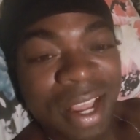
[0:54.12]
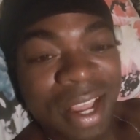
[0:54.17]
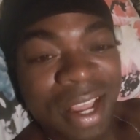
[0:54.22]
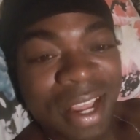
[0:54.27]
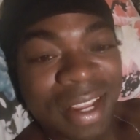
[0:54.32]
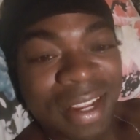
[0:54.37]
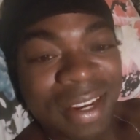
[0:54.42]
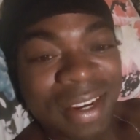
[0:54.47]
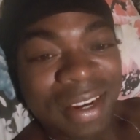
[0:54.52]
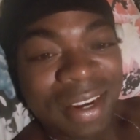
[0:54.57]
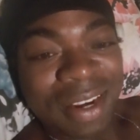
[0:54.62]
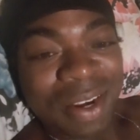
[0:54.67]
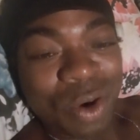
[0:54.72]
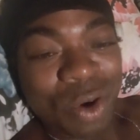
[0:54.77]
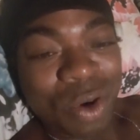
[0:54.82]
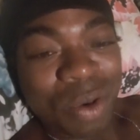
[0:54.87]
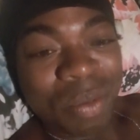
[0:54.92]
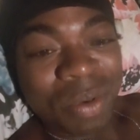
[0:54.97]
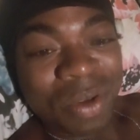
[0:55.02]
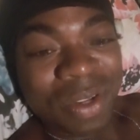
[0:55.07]
And
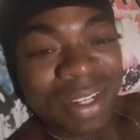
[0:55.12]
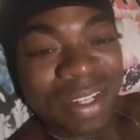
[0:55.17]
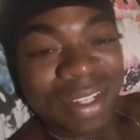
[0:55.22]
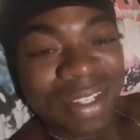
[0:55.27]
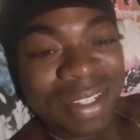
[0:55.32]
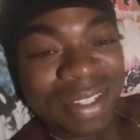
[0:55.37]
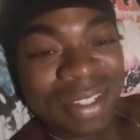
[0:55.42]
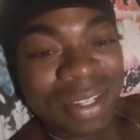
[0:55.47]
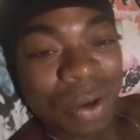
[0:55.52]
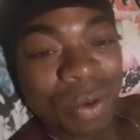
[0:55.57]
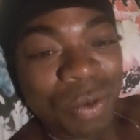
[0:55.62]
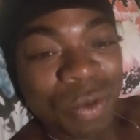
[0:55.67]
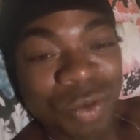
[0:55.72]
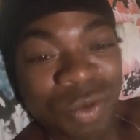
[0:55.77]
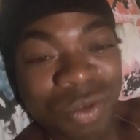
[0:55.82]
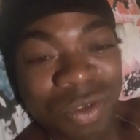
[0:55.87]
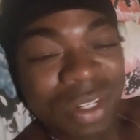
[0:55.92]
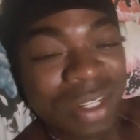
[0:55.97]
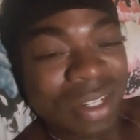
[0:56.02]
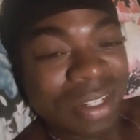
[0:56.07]
normal is
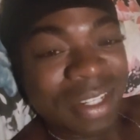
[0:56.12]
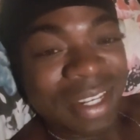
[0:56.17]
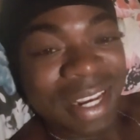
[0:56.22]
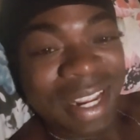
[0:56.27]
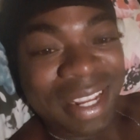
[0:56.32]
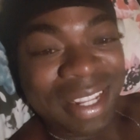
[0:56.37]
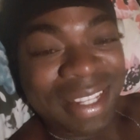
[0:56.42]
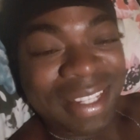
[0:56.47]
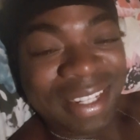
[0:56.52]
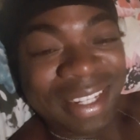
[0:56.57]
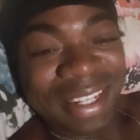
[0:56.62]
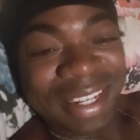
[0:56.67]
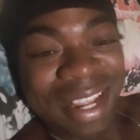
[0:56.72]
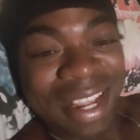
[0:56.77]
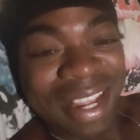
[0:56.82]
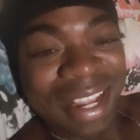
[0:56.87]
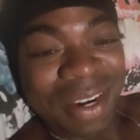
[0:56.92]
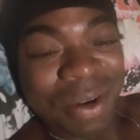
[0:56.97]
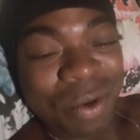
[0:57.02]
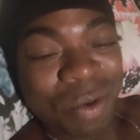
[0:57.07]
outdated
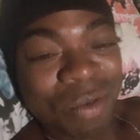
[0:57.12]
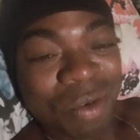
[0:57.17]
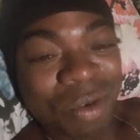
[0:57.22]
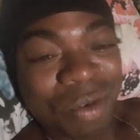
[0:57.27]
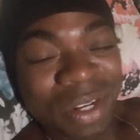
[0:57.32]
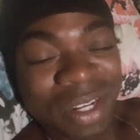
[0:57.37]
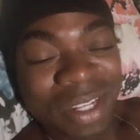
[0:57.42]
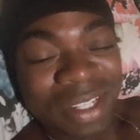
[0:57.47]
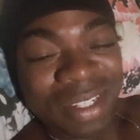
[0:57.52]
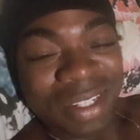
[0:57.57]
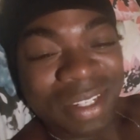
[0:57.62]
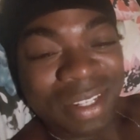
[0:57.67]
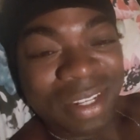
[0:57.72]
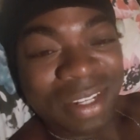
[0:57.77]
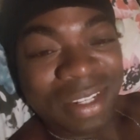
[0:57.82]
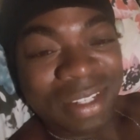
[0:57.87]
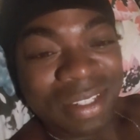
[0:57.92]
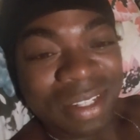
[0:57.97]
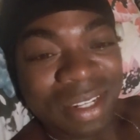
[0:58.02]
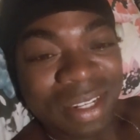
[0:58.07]
and overrated
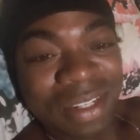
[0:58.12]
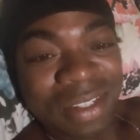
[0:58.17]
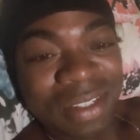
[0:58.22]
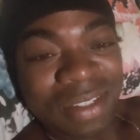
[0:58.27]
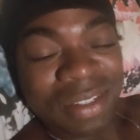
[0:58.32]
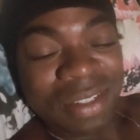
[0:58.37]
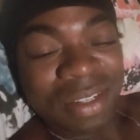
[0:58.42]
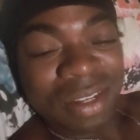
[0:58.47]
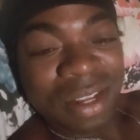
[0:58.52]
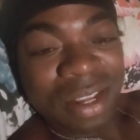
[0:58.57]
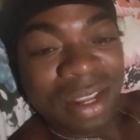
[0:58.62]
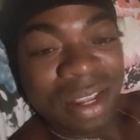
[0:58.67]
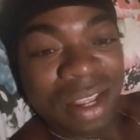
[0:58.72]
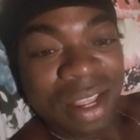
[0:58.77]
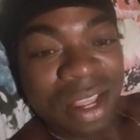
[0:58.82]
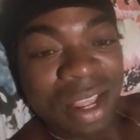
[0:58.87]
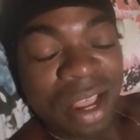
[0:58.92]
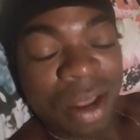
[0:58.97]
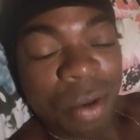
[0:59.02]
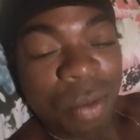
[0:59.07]
these days.
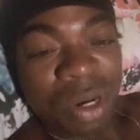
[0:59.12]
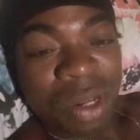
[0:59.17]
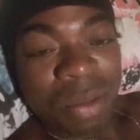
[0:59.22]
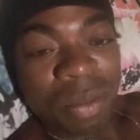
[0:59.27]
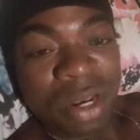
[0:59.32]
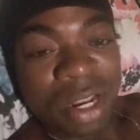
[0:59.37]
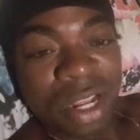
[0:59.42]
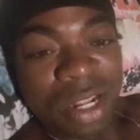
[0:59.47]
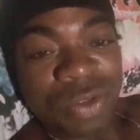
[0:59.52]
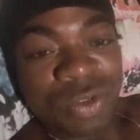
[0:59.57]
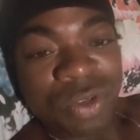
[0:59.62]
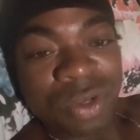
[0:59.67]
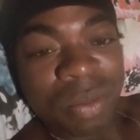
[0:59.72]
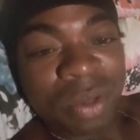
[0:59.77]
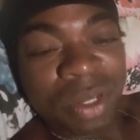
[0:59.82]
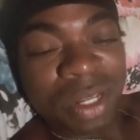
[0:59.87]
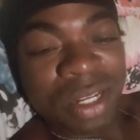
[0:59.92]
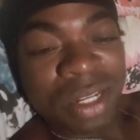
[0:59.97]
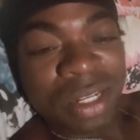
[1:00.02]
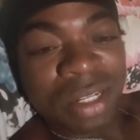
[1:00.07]
I want to be natural
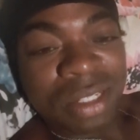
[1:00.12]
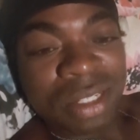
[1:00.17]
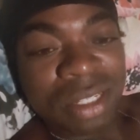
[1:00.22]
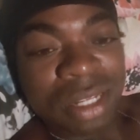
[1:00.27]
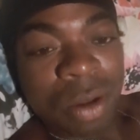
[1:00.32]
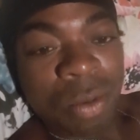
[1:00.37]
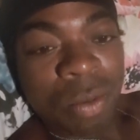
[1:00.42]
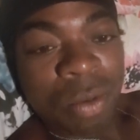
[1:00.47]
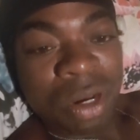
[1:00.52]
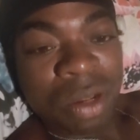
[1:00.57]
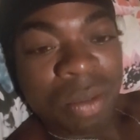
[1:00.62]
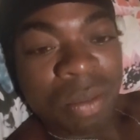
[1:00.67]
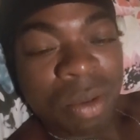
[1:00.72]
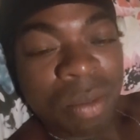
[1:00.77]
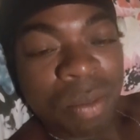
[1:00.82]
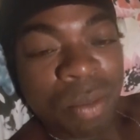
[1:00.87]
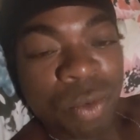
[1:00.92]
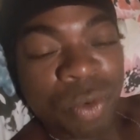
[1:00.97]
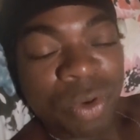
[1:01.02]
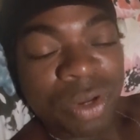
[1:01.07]
because I want to
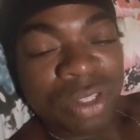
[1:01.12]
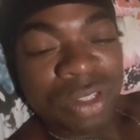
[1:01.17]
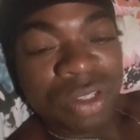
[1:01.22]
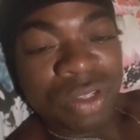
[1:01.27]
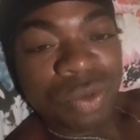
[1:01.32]
be more in